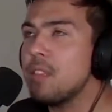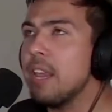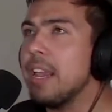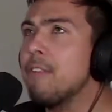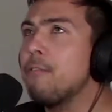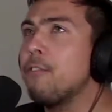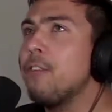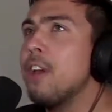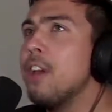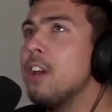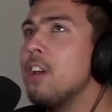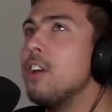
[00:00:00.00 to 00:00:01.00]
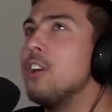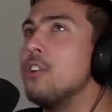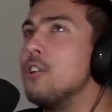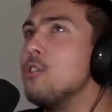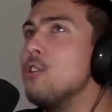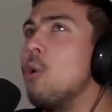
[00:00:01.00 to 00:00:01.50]
if
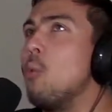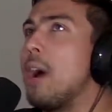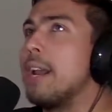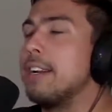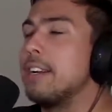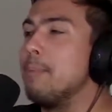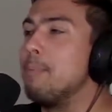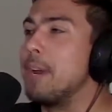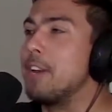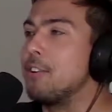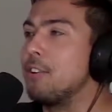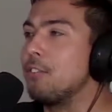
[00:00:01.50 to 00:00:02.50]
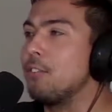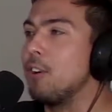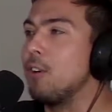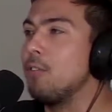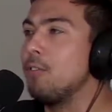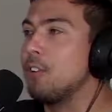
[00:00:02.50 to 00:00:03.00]
you don't want to commit
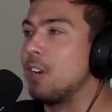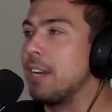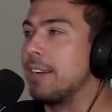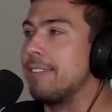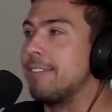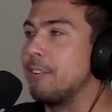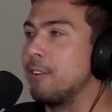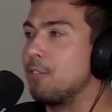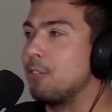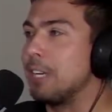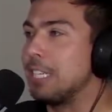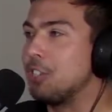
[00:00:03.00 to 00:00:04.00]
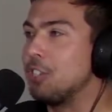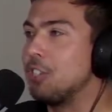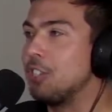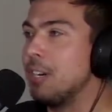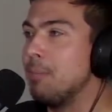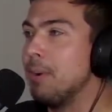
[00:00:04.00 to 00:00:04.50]
yourself to, like, a serious
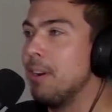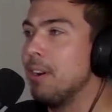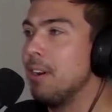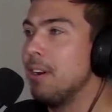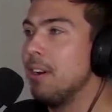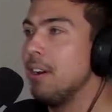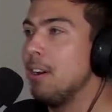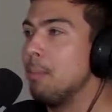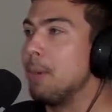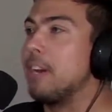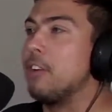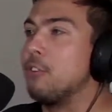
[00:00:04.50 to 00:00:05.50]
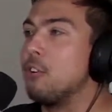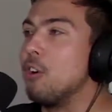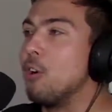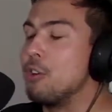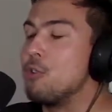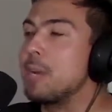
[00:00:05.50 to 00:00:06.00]
relationship because you
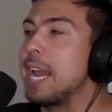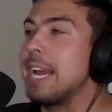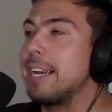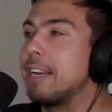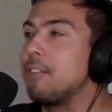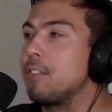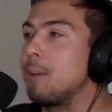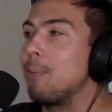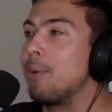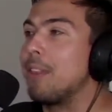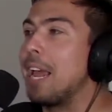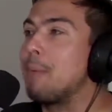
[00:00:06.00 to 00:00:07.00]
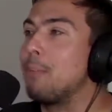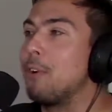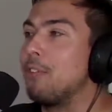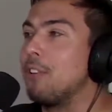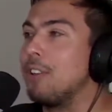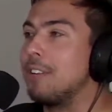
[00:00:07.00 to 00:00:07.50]
know you can't give the, that
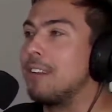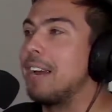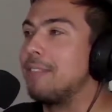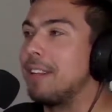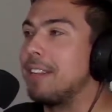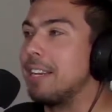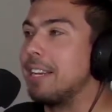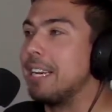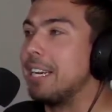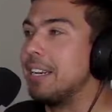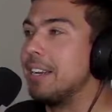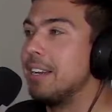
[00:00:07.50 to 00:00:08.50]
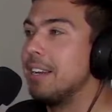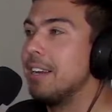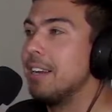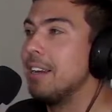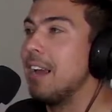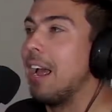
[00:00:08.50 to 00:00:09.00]
person the time that they need. Br
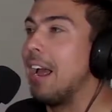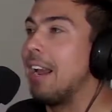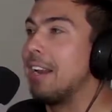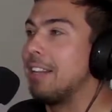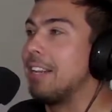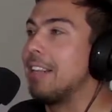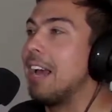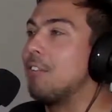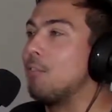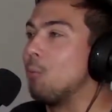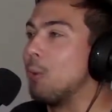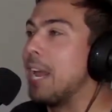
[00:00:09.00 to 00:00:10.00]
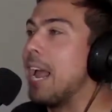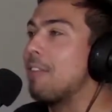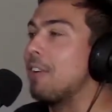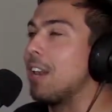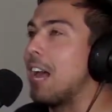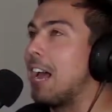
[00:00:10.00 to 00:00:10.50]
brother. And brother. I think that's, we have
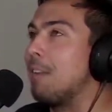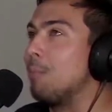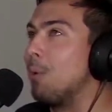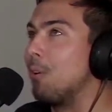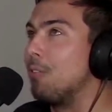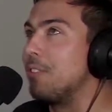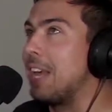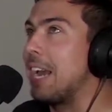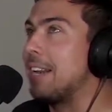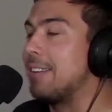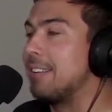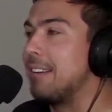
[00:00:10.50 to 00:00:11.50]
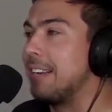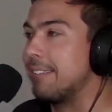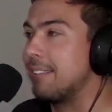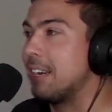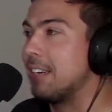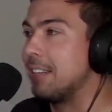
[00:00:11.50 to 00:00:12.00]
a lot more of that in today's
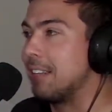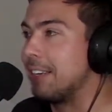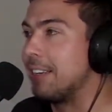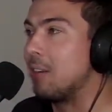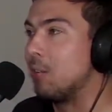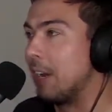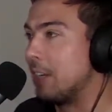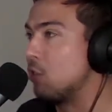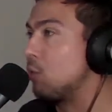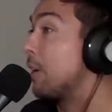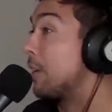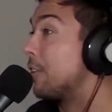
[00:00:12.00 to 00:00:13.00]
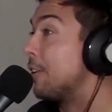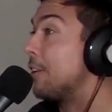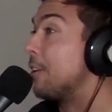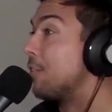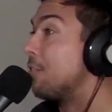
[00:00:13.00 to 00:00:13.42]
society than they did, like, twenty, thirty years